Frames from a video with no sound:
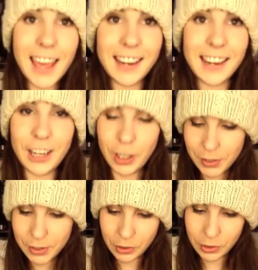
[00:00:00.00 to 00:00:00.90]
And I
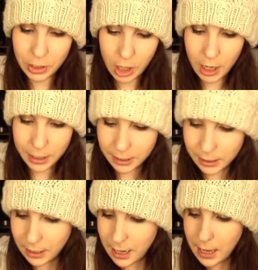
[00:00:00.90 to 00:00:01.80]
also got
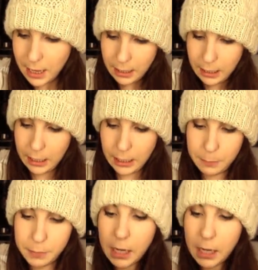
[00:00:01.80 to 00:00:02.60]
a